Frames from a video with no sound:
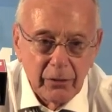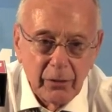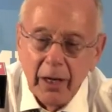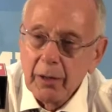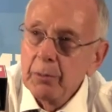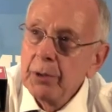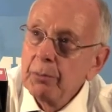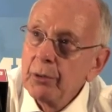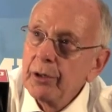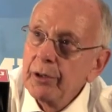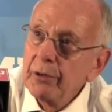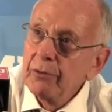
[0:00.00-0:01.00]
got to be
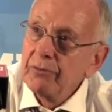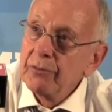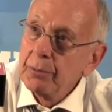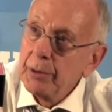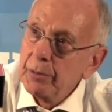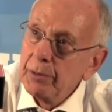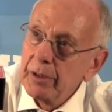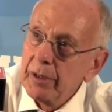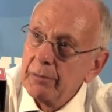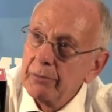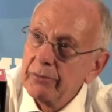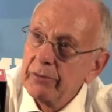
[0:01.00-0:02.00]
pretty good for people to
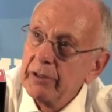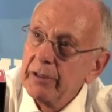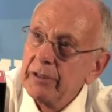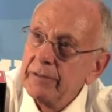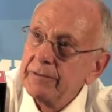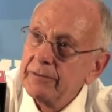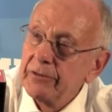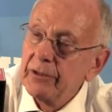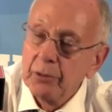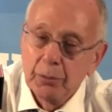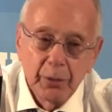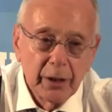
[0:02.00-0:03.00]
come see
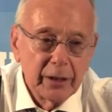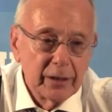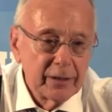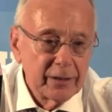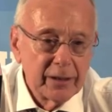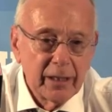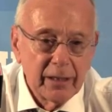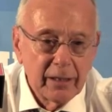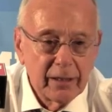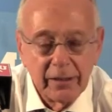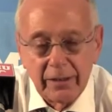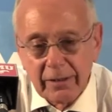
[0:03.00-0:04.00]
you play. And
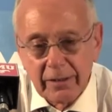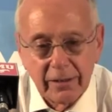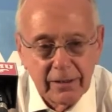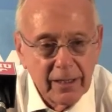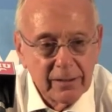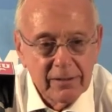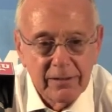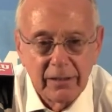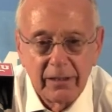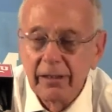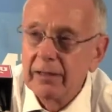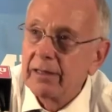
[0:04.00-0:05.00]
I think that's the
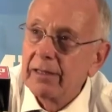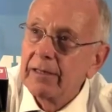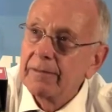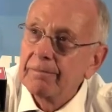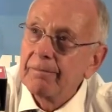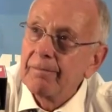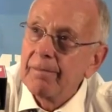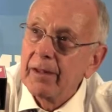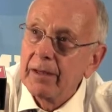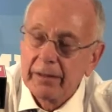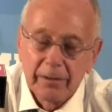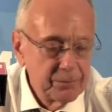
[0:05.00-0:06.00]
neat thing.
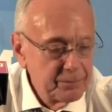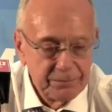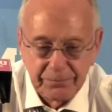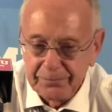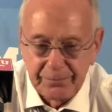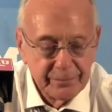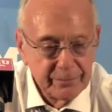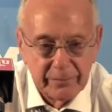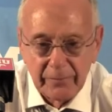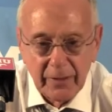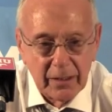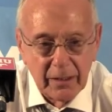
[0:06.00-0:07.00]

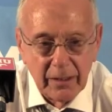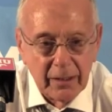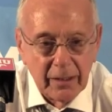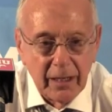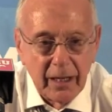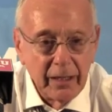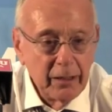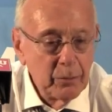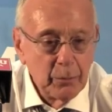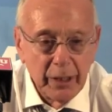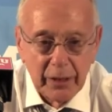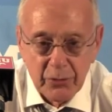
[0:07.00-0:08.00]
I didn't
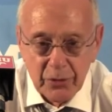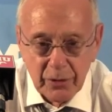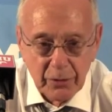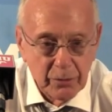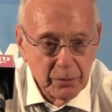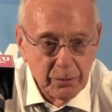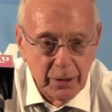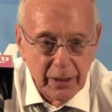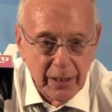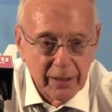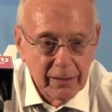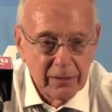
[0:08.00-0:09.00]
imagine it would be
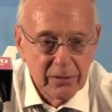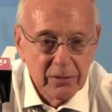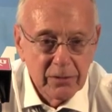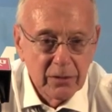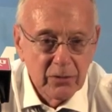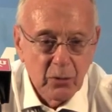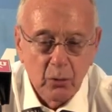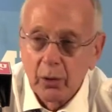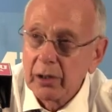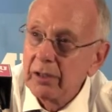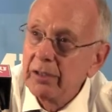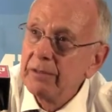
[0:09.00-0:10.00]
like this
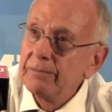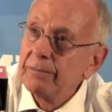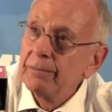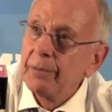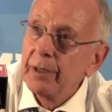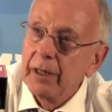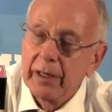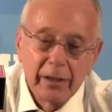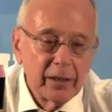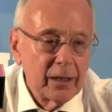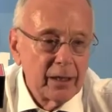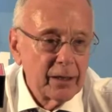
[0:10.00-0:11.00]
quickly, but
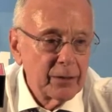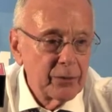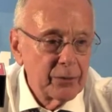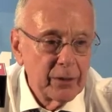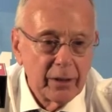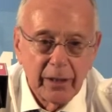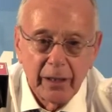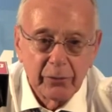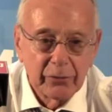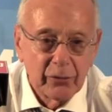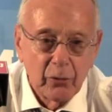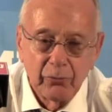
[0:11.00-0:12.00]
I
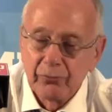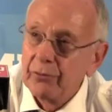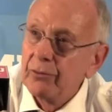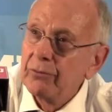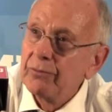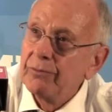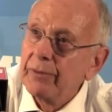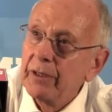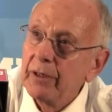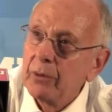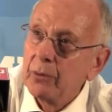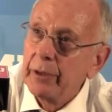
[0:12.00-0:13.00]
was hopeful,
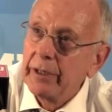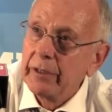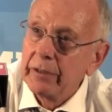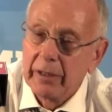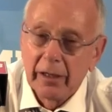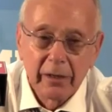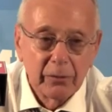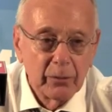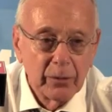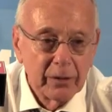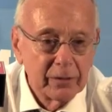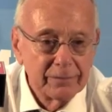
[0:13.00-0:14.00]
you know, we could get it
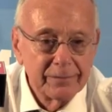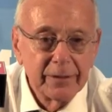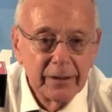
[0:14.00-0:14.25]
where